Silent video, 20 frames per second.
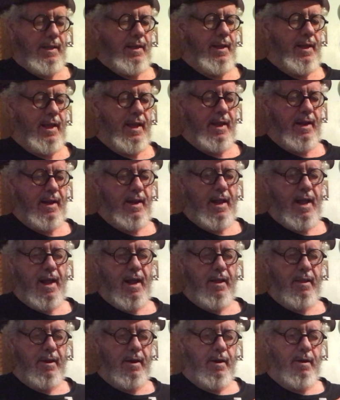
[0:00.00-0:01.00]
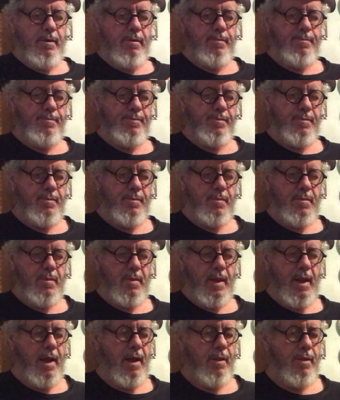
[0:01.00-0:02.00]
getting it out of there,
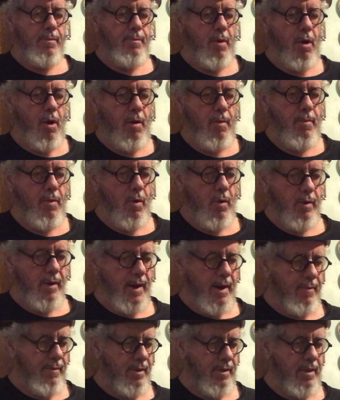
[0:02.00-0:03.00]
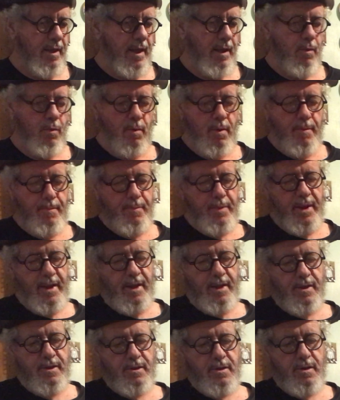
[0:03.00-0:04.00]
out of the ball mold and everything in one
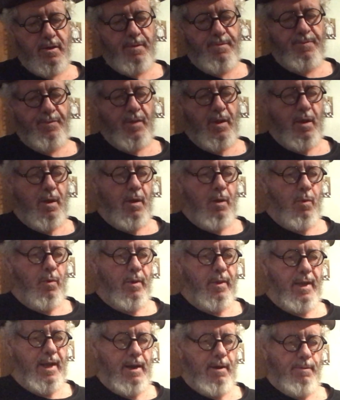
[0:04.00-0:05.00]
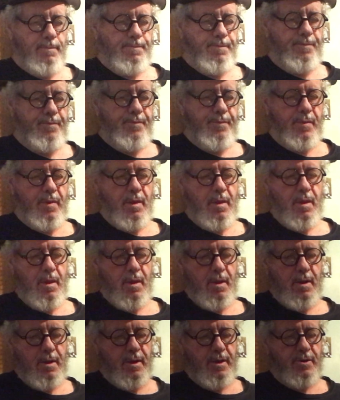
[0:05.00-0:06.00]
piece without
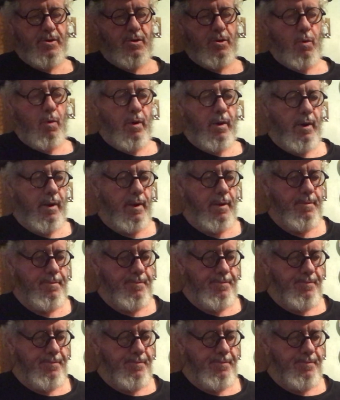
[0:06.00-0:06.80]
distorting it.